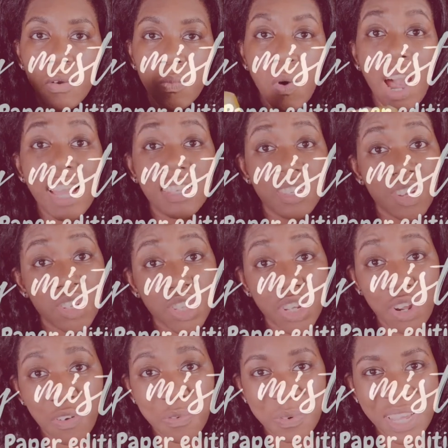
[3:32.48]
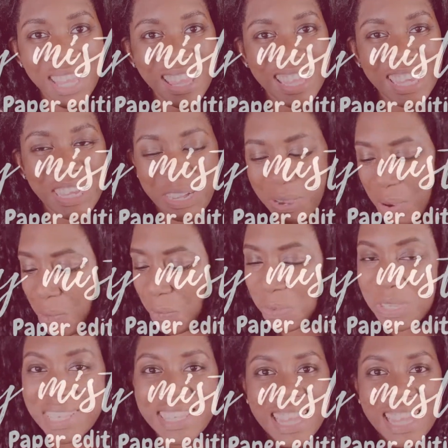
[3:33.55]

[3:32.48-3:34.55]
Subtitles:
What I started off with was